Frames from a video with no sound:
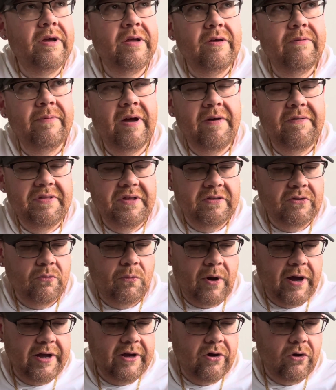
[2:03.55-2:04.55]
You may have seen the
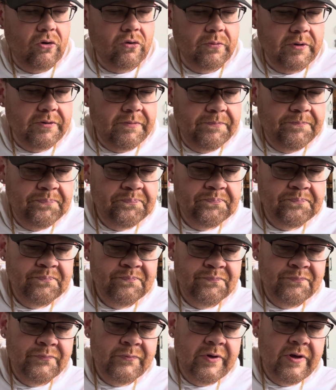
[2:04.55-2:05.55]
white gold one.
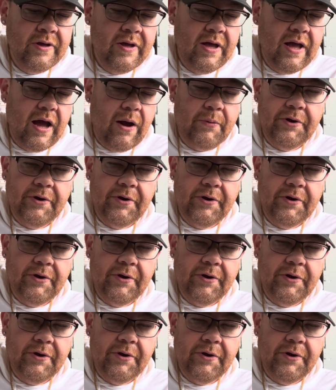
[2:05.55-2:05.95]
I